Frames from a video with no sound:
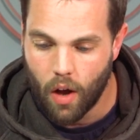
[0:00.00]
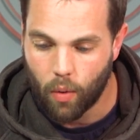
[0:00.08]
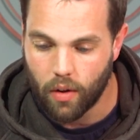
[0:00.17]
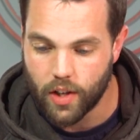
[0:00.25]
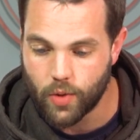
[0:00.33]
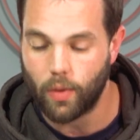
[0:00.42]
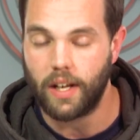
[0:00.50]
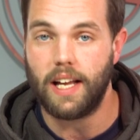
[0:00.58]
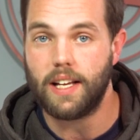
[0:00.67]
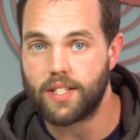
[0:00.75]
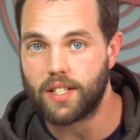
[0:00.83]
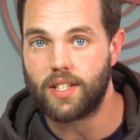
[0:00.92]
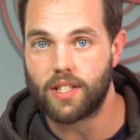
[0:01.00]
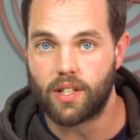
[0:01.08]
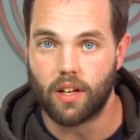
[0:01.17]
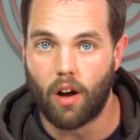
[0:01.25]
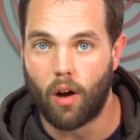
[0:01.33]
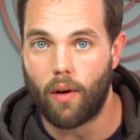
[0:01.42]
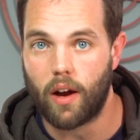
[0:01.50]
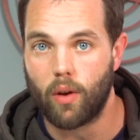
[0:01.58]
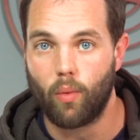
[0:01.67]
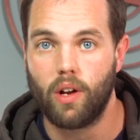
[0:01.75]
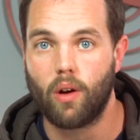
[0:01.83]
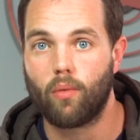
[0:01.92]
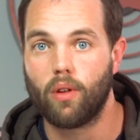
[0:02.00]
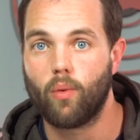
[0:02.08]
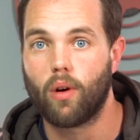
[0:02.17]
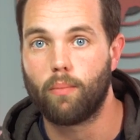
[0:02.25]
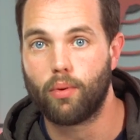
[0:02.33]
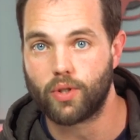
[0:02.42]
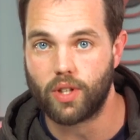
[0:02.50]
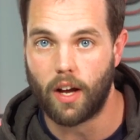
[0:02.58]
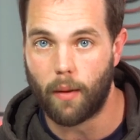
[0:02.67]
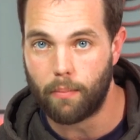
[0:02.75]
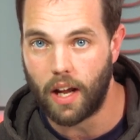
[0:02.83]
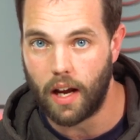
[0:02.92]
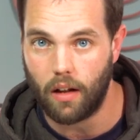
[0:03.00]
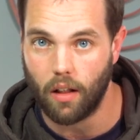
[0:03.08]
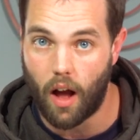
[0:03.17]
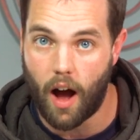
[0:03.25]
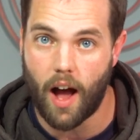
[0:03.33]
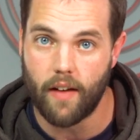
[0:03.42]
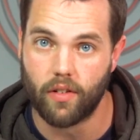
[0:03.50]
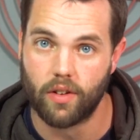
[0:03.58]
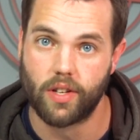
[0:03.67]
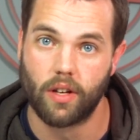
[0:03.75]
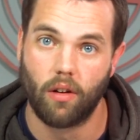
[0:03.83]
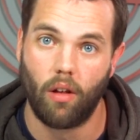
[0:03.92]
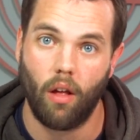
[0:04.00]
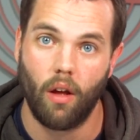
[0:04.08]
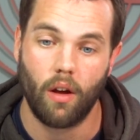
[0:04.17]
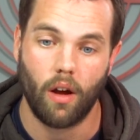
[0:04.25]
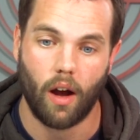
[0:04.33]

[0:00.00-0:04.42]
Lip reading: where this one is existing already, we don't really want to push the update live until